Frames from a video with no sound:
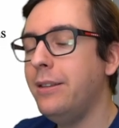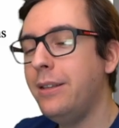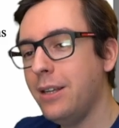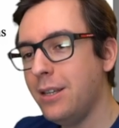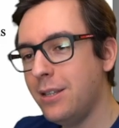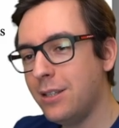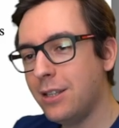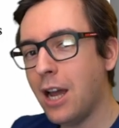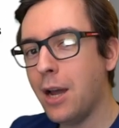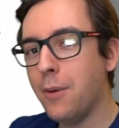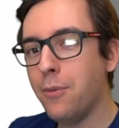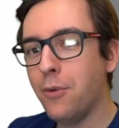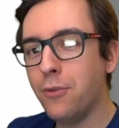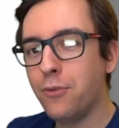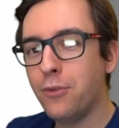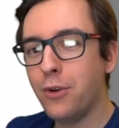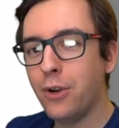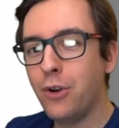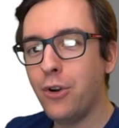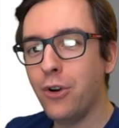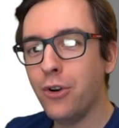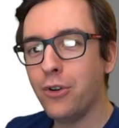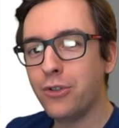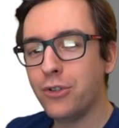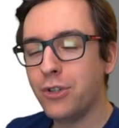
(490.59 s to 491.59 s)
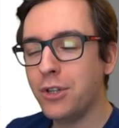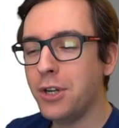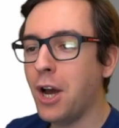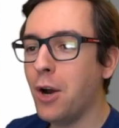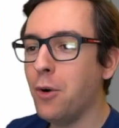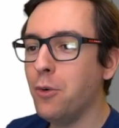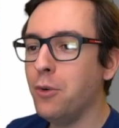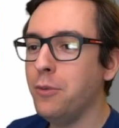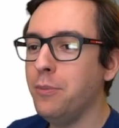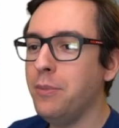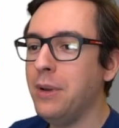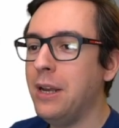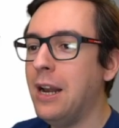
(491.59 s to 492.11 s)
This type of recursion, I
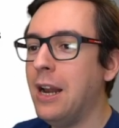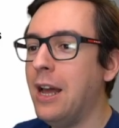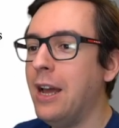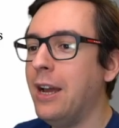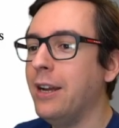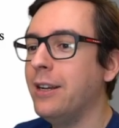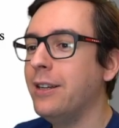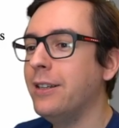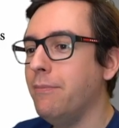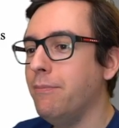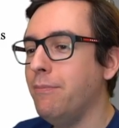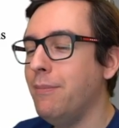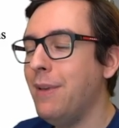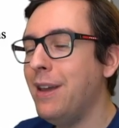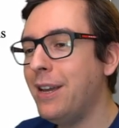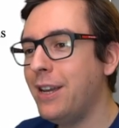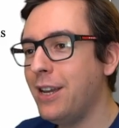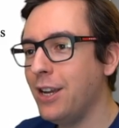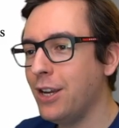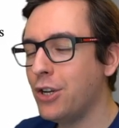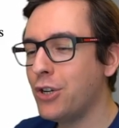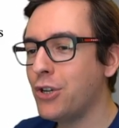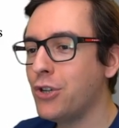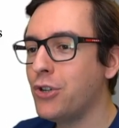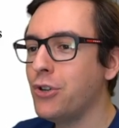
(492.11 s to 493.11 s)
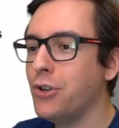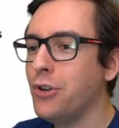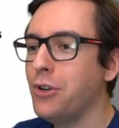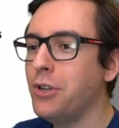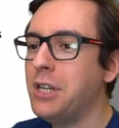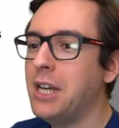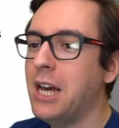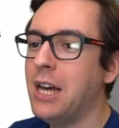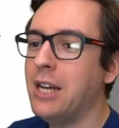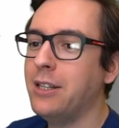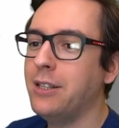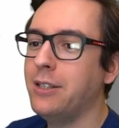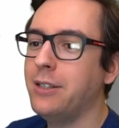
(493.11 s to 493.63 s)
would be like making sure
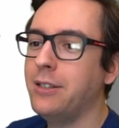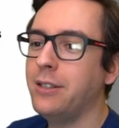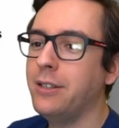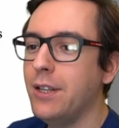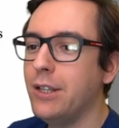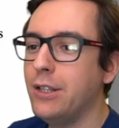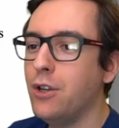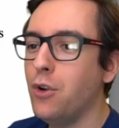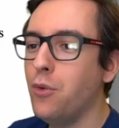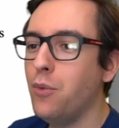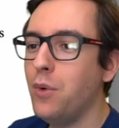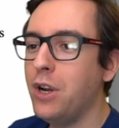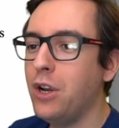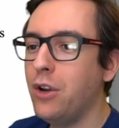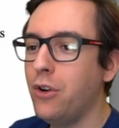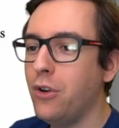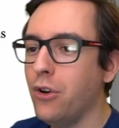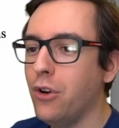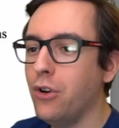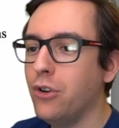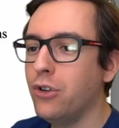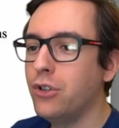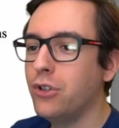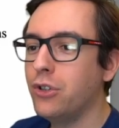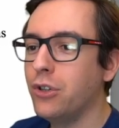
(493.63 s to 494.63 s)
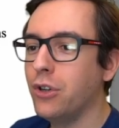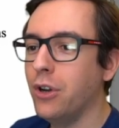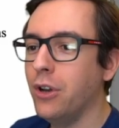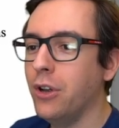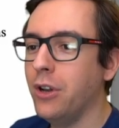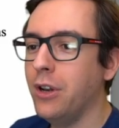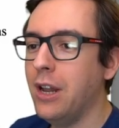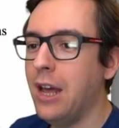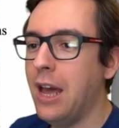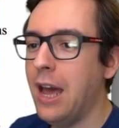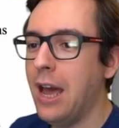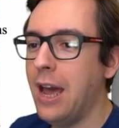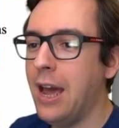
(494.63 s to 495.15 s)
that the
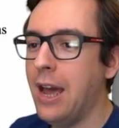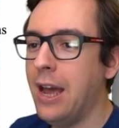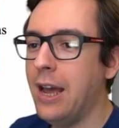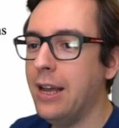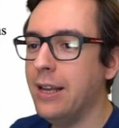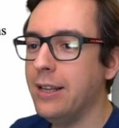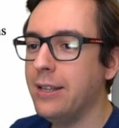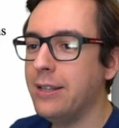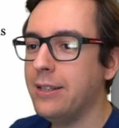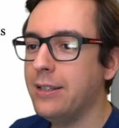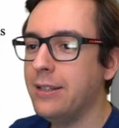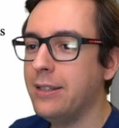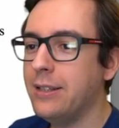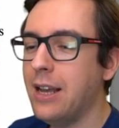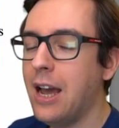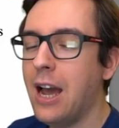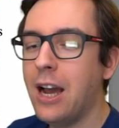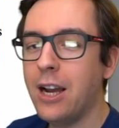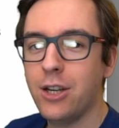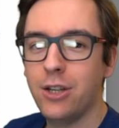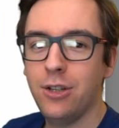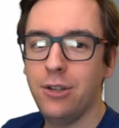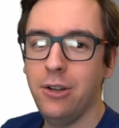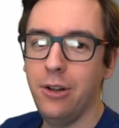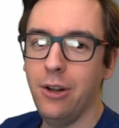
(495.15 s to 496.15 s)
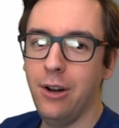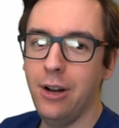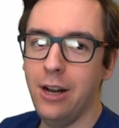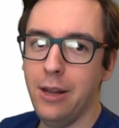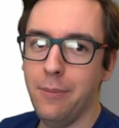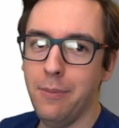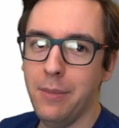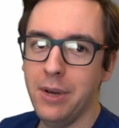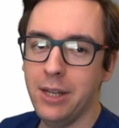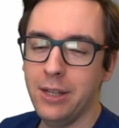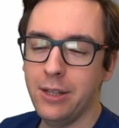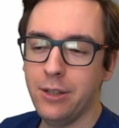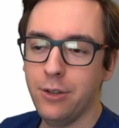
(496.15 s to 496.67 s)
recursion has actually a
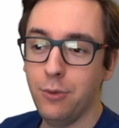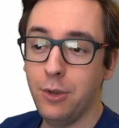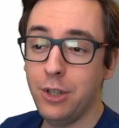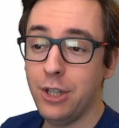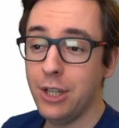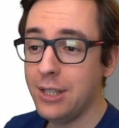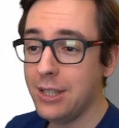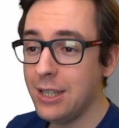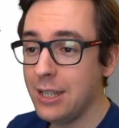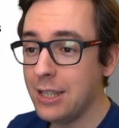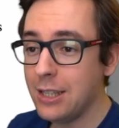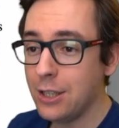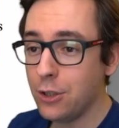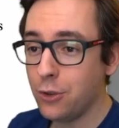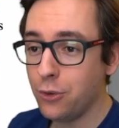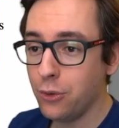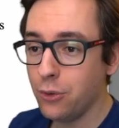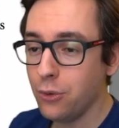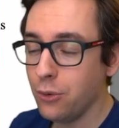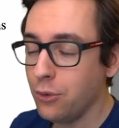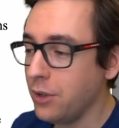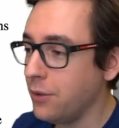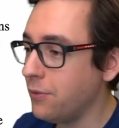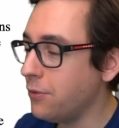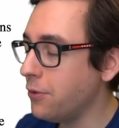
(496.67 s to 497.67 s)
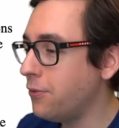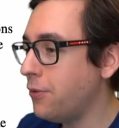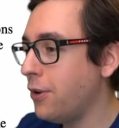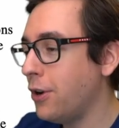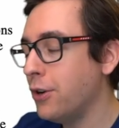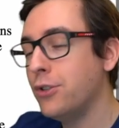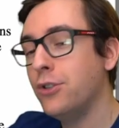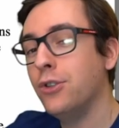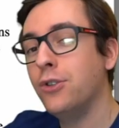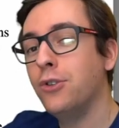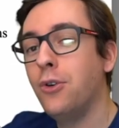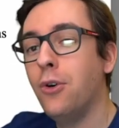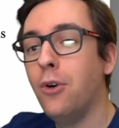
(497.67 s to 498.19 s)
limit, which is easy to do. If a
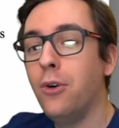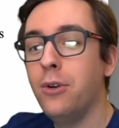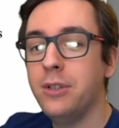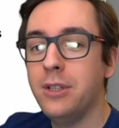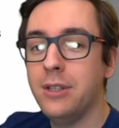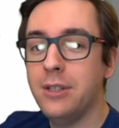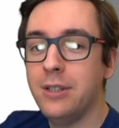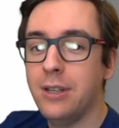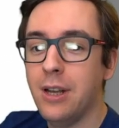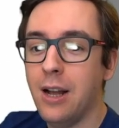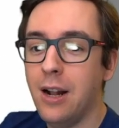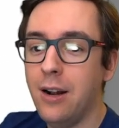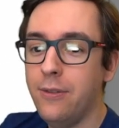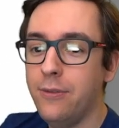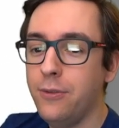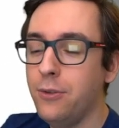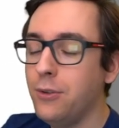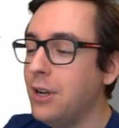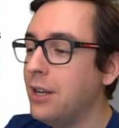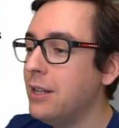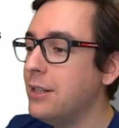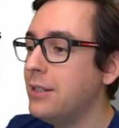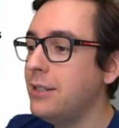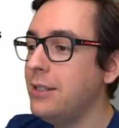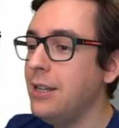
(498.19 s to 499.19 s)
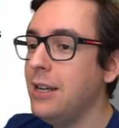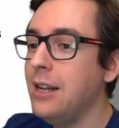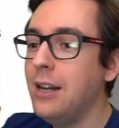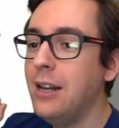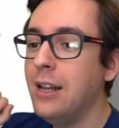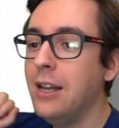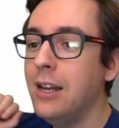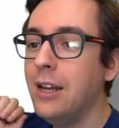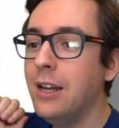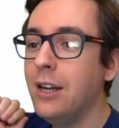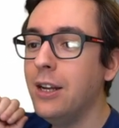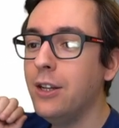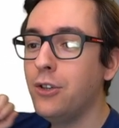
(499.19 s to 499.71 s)
function calls itself, you can still
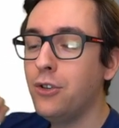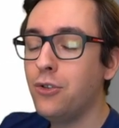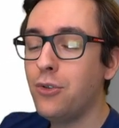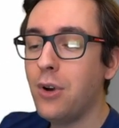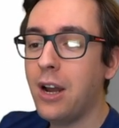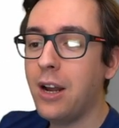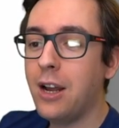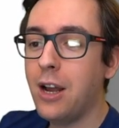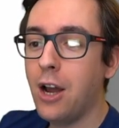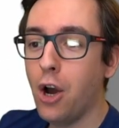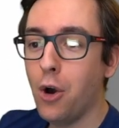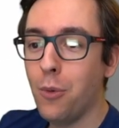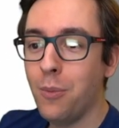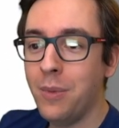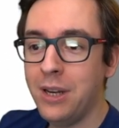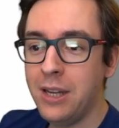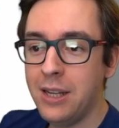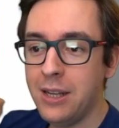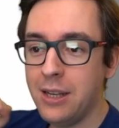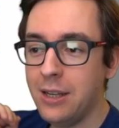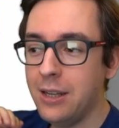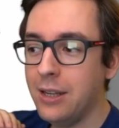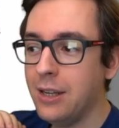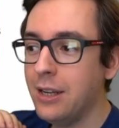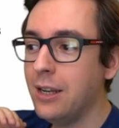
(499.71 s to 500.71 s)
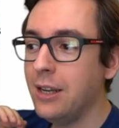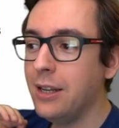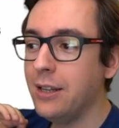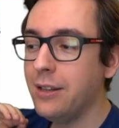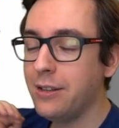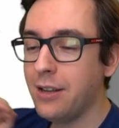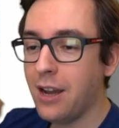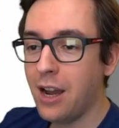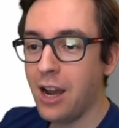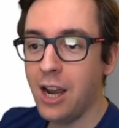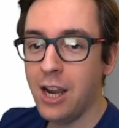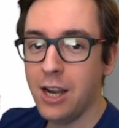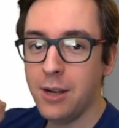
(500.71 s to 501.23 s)
track how many
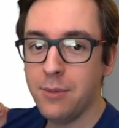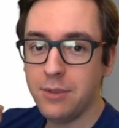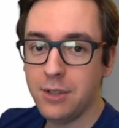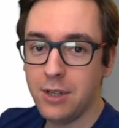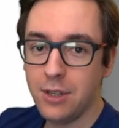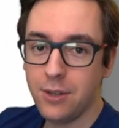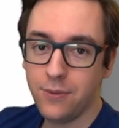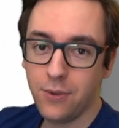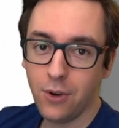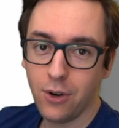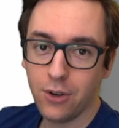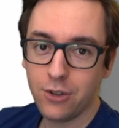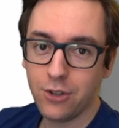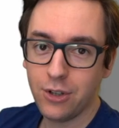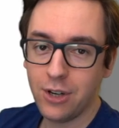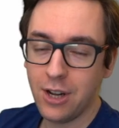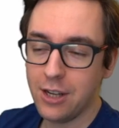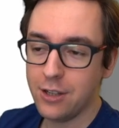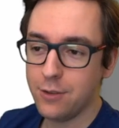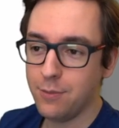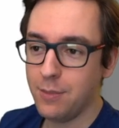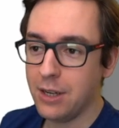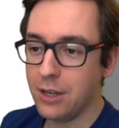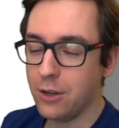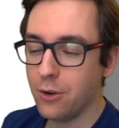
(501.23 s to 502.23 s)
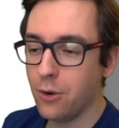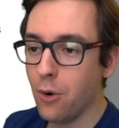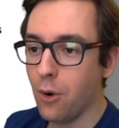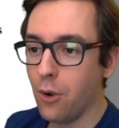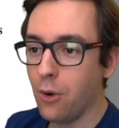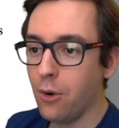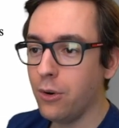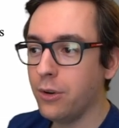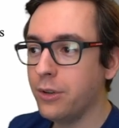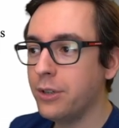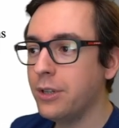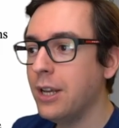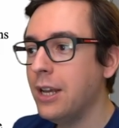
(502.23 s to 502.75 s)
times this function has been
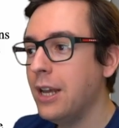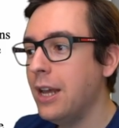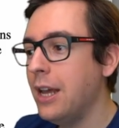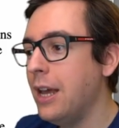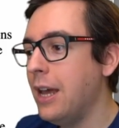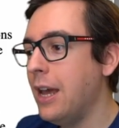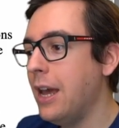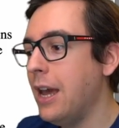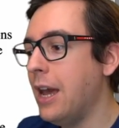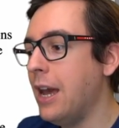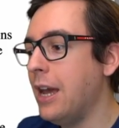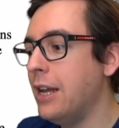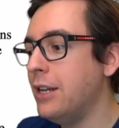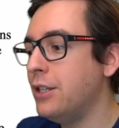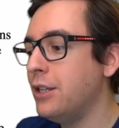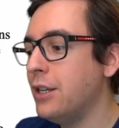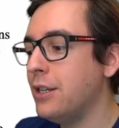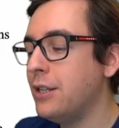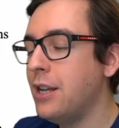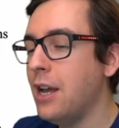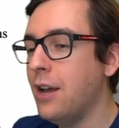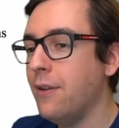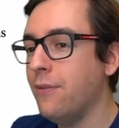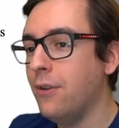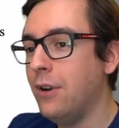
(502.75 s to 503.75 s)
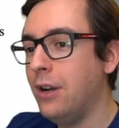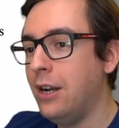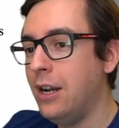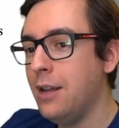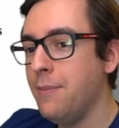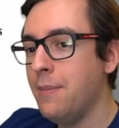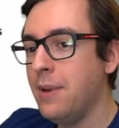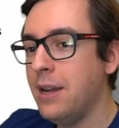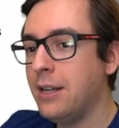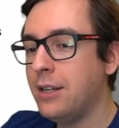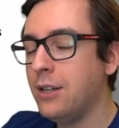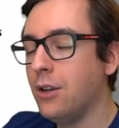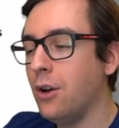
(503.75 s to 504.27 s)
called and just have a
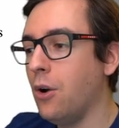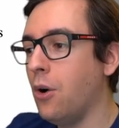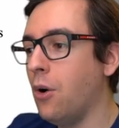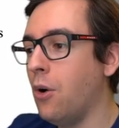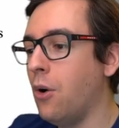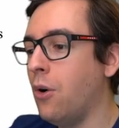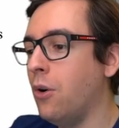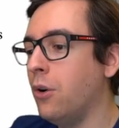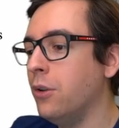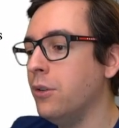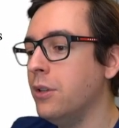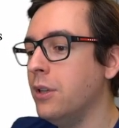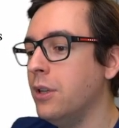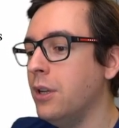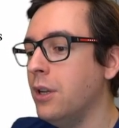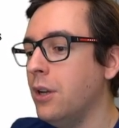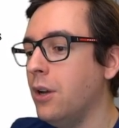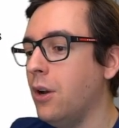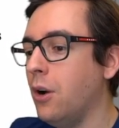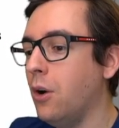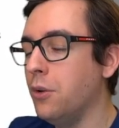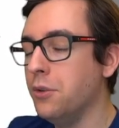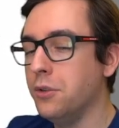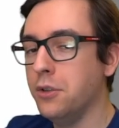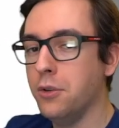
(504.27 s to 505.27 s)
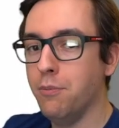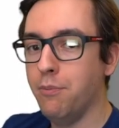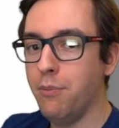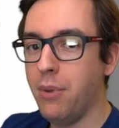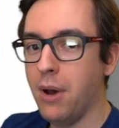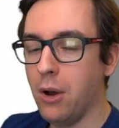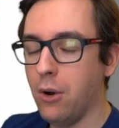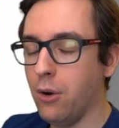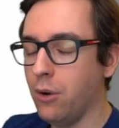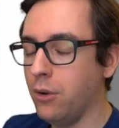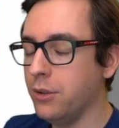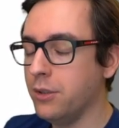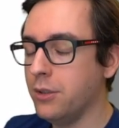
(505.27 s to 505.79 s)
limit on
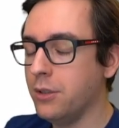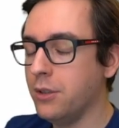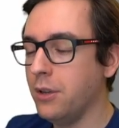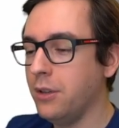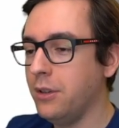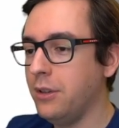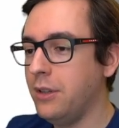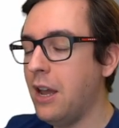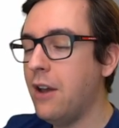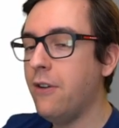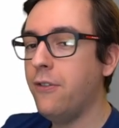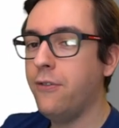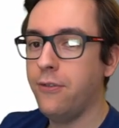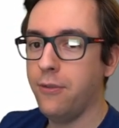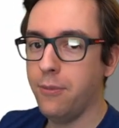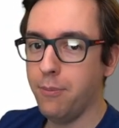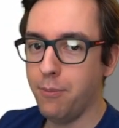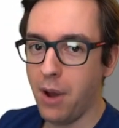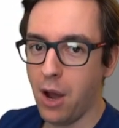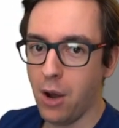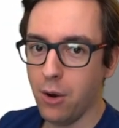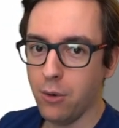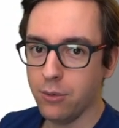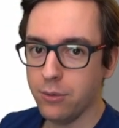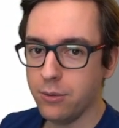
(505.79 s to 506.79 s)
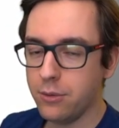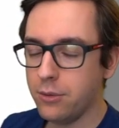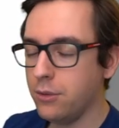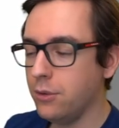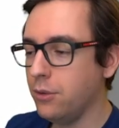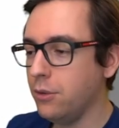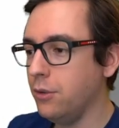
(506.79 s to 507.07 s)
the def bounds.